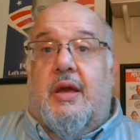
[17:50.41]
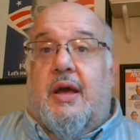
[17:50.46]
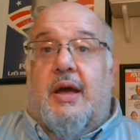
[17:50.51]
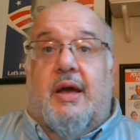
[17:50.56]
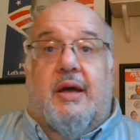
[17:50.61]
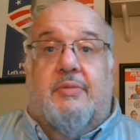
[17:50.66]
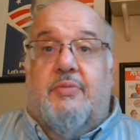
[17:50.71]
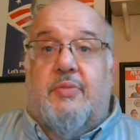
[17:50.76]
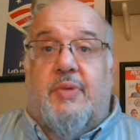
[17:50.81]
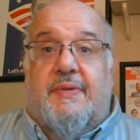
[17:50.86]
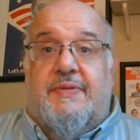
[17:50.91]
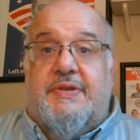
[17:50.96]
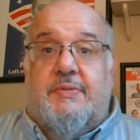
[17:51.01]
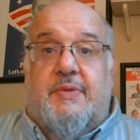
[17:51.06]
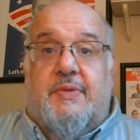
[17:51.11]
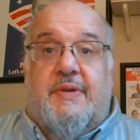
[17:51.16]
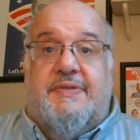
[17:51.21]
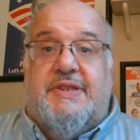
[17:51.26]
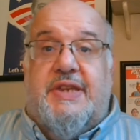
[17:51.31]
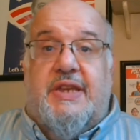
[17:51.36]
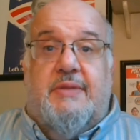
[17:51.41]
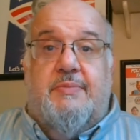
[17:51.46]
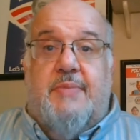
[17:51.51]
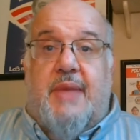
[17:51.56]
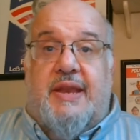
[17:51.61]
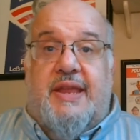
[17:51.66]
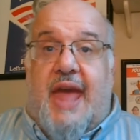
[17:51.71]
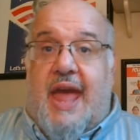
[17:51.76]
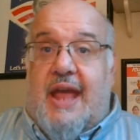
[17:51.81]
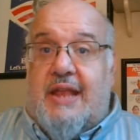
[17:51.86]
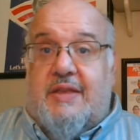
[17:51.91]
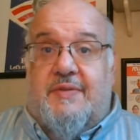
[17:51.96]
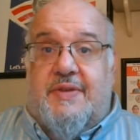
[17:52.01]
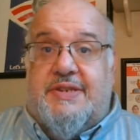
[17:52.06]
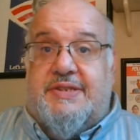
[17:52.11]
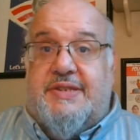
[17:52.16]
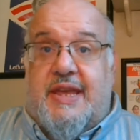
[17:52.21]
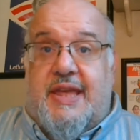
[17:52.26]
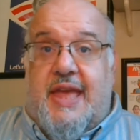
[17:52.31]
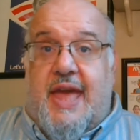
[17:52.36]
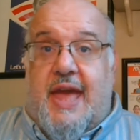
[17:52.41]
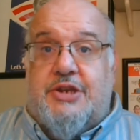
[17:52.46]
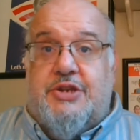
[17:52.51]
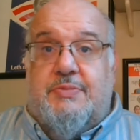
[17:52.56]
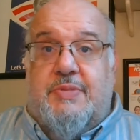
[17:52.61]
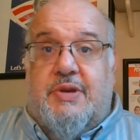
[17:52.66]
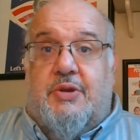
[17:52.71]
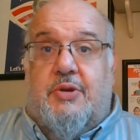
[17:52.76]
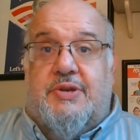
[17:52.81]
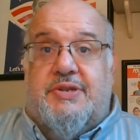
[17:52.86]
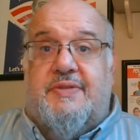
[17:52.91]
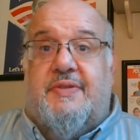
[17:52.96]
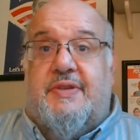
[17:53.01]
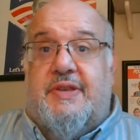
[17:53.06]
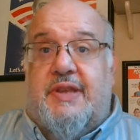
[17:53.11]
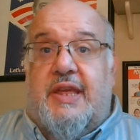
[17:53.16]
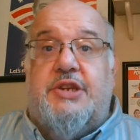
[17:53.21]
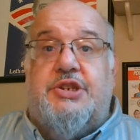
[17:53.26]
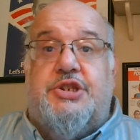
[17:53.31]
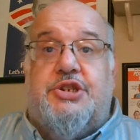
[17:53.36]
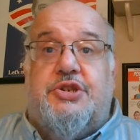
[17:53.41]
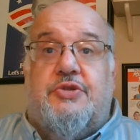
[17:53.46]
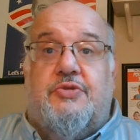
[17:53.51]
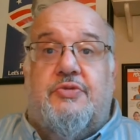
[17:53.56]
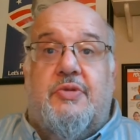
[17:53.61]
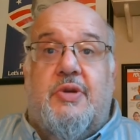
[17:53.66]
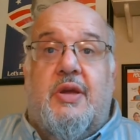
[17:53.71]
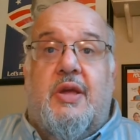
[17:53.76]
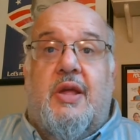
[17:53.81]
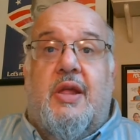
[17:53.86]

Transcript: Uh, we've, we've seen many activists take action because of an issue,